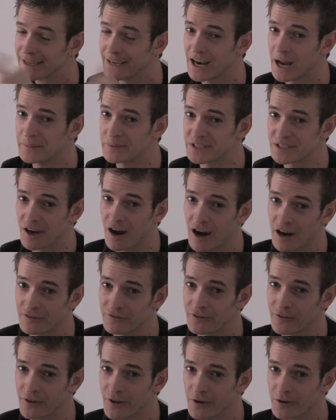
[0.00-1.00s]
And I'm
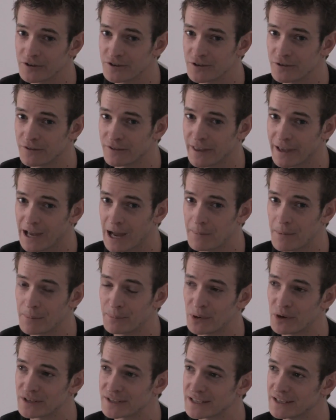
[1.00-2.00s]
sorry for those you think I'm
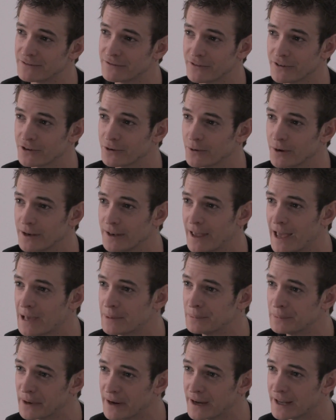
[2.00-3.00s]
a pussy for doing that,